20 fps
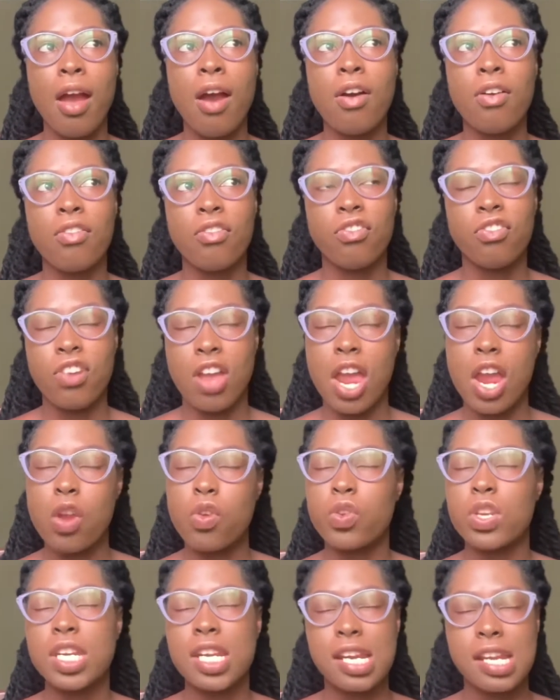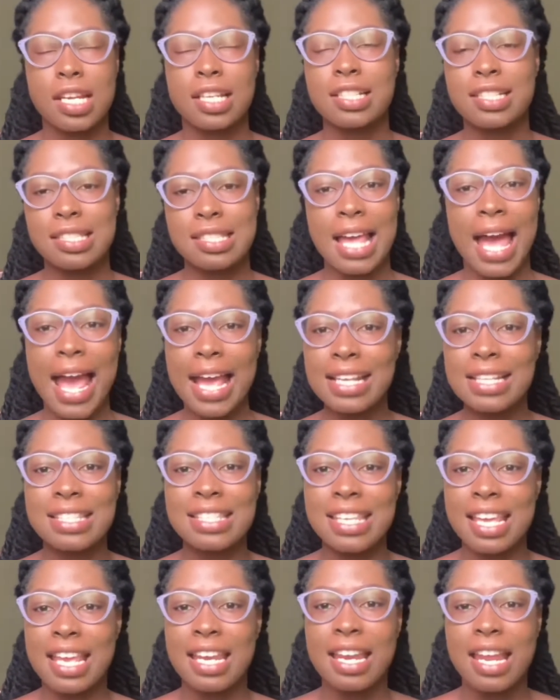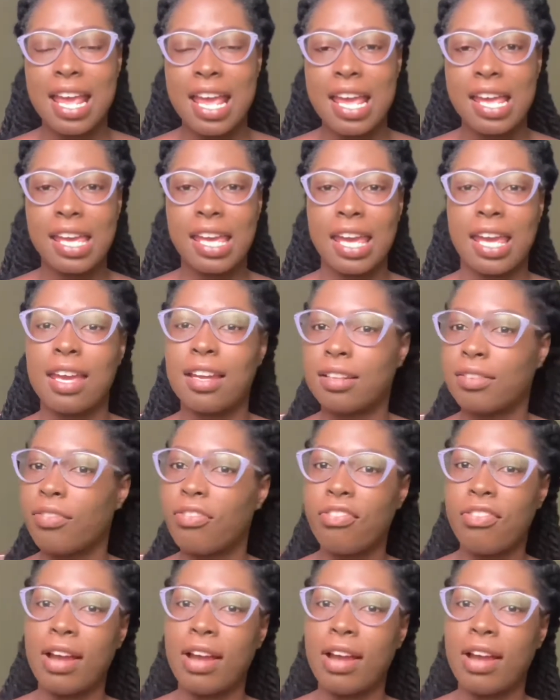very exciting and fun